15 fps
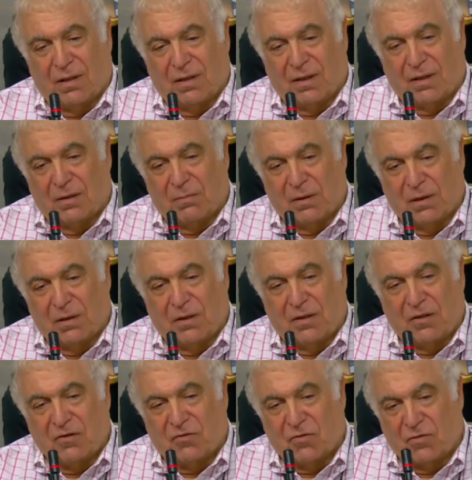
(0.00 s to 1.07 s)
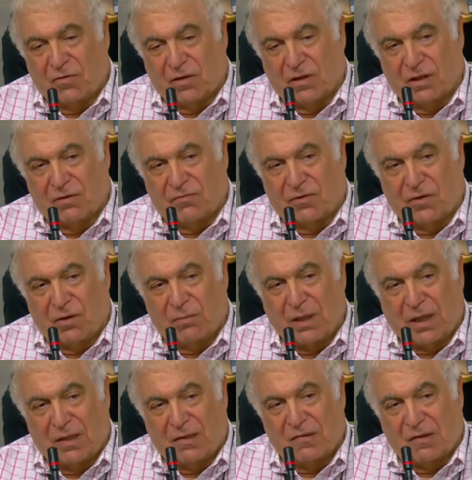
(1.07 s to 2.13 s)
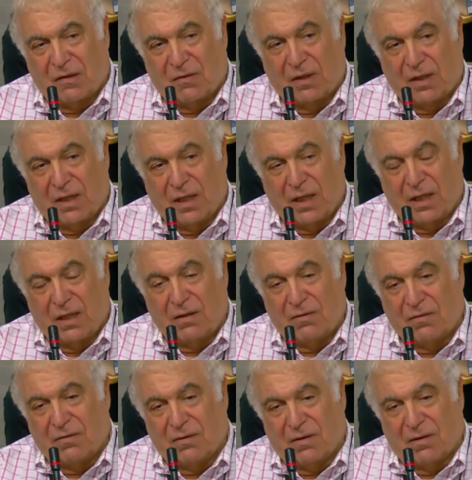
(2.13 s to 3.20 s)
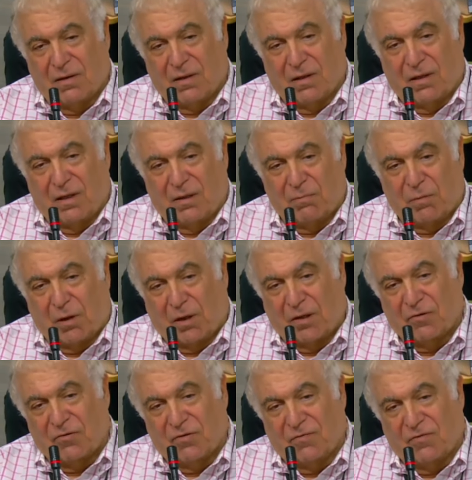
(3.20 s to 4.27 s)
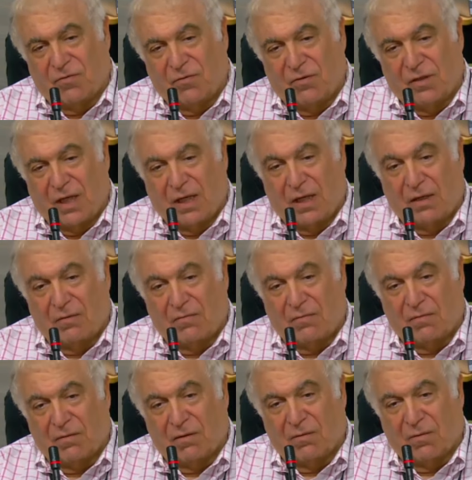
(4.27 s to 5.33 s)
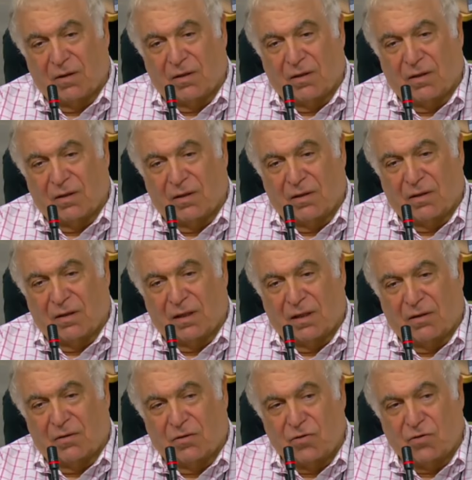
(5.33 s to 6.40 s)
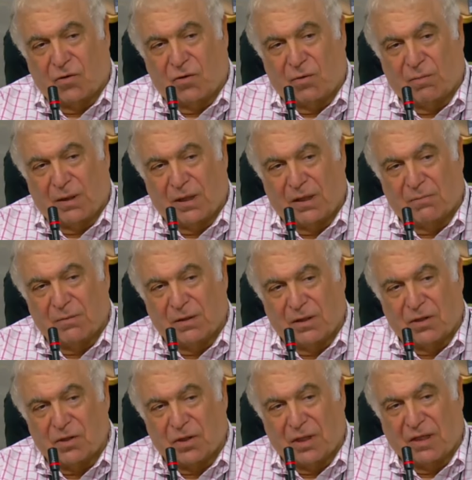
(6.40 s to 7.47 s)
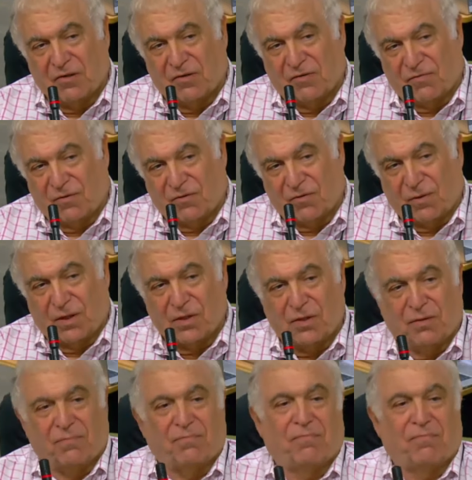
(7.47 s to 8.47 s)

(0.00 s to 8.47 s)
the ability to deliver humanitarian aid in parts of Sudan that are controlled by the militia? That's the first question.